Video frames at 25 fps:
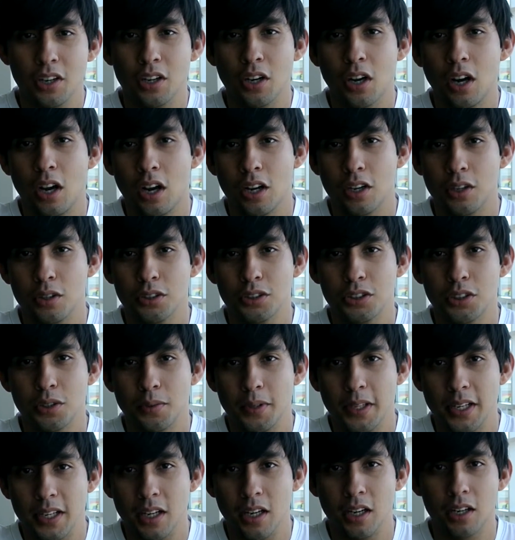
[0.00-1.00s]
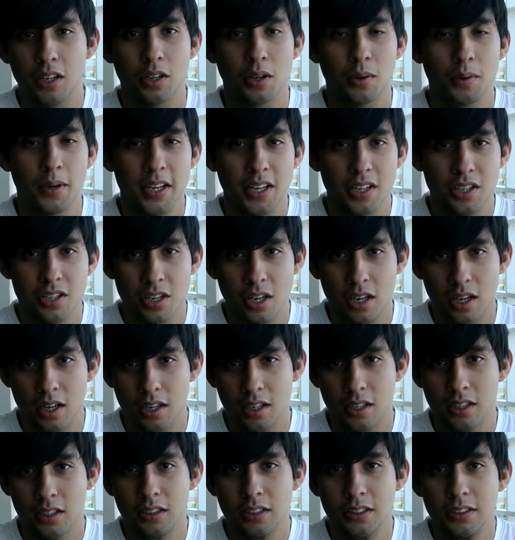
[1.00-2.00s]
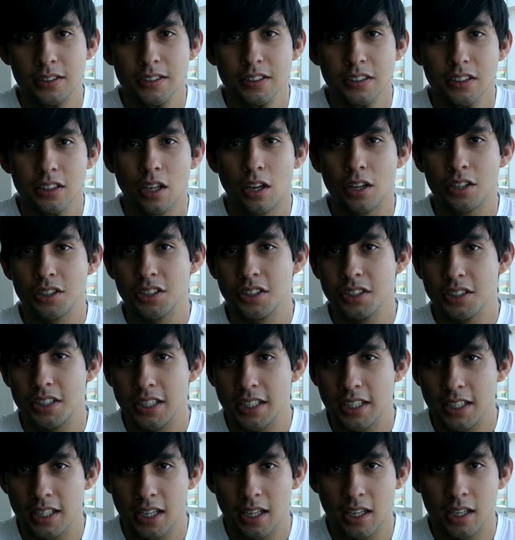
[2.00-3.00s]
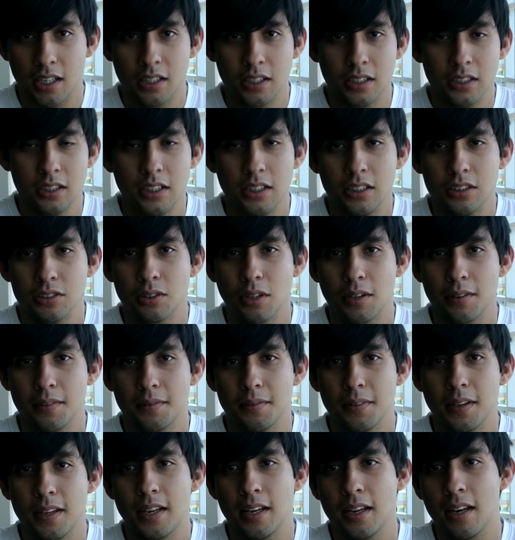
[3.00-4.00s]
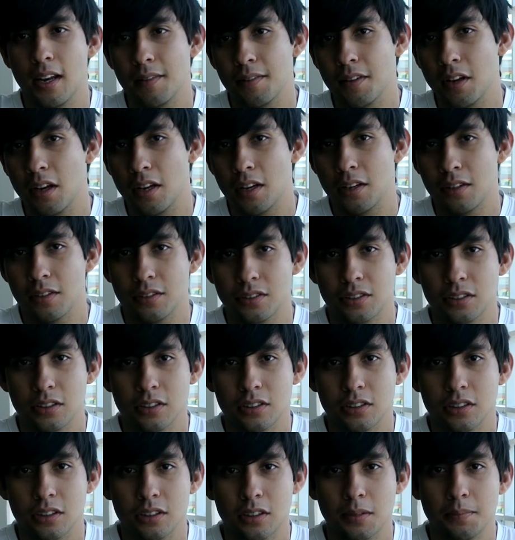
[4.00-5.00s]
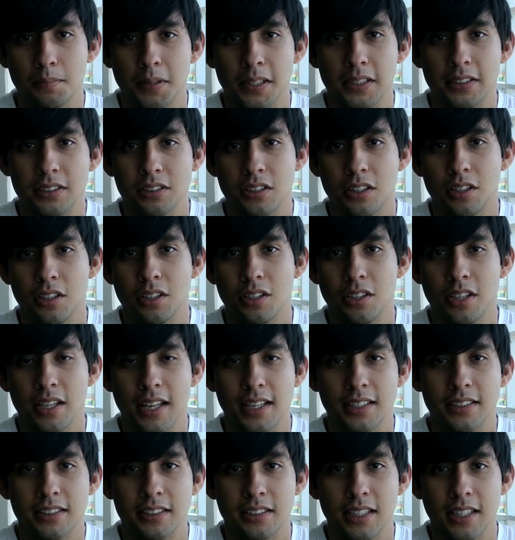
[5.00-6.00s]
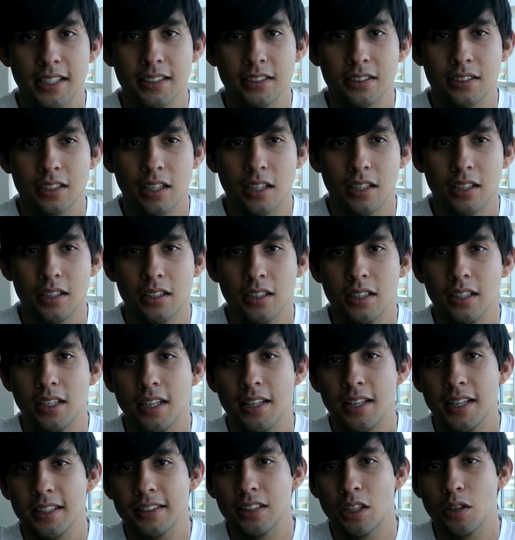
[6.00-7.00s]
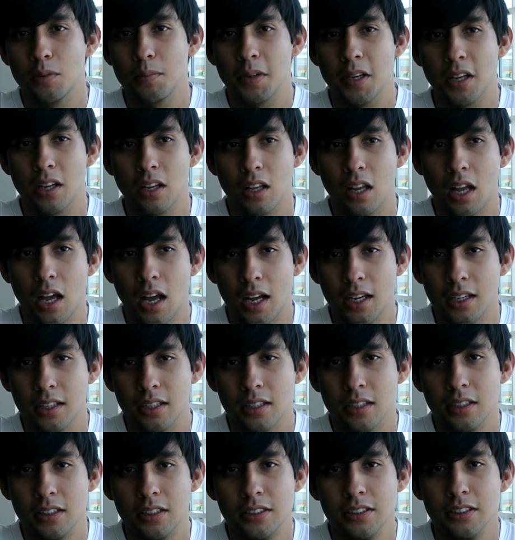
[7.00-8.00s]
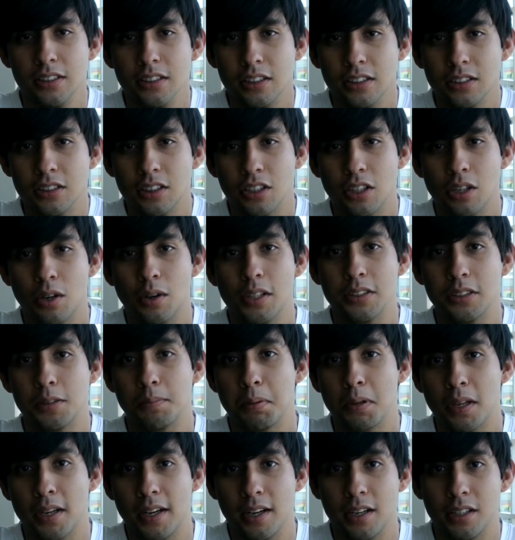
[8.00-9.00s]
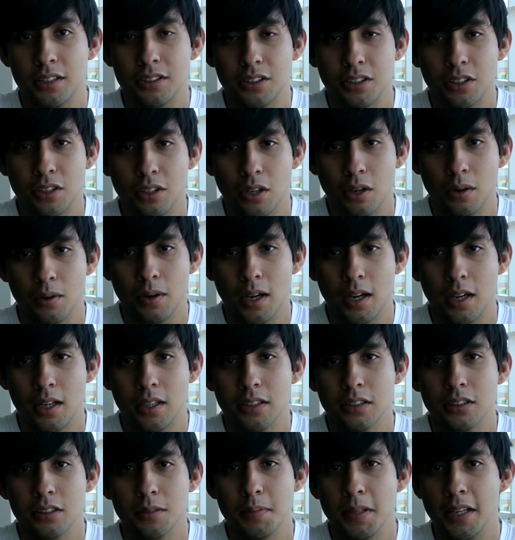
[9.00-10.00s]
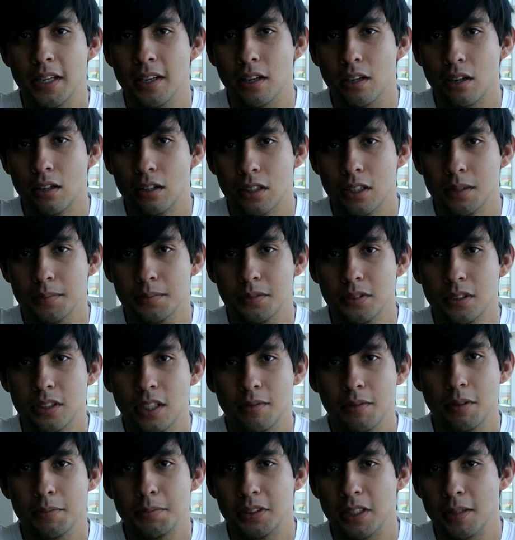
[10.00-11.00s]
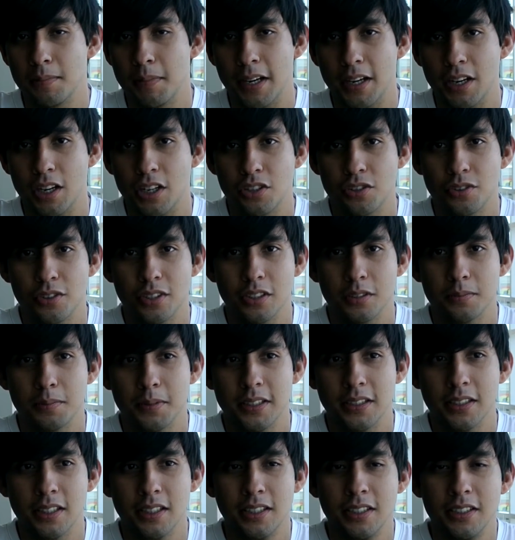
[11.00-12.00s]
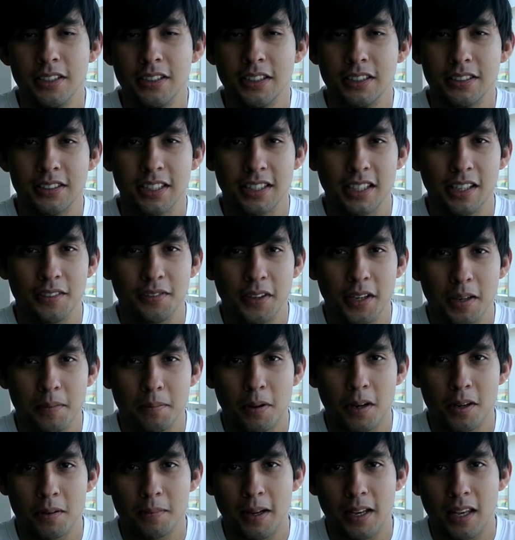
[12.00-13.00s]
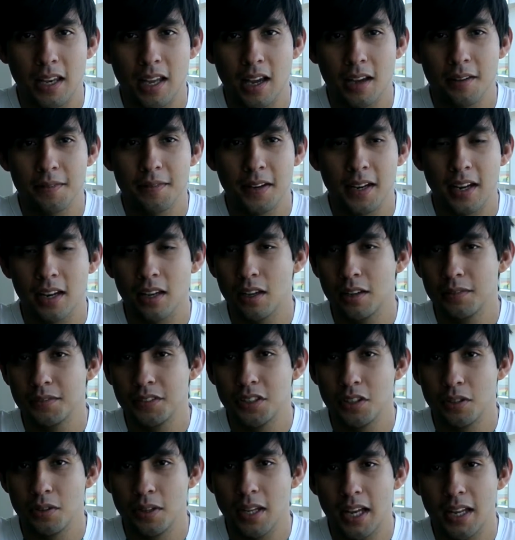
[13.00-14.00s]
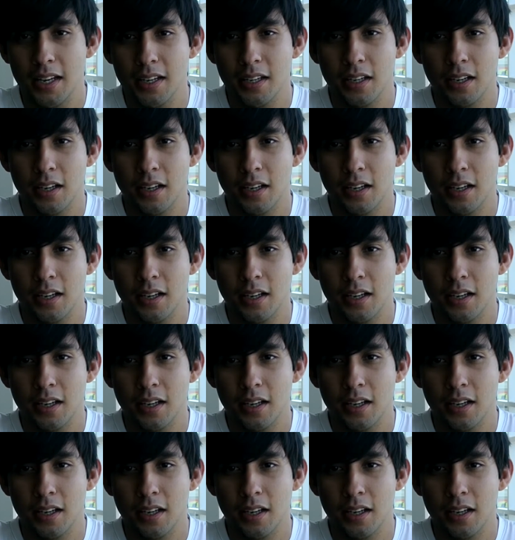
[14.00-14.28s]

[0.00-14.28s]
Costa Rica, Croatia, Argentina. And then I've gone to some places in the United States. And that's helped me a lot to grow as a player, to grow, to being called up and represent my country has been a significant part of my life, and I love to do that.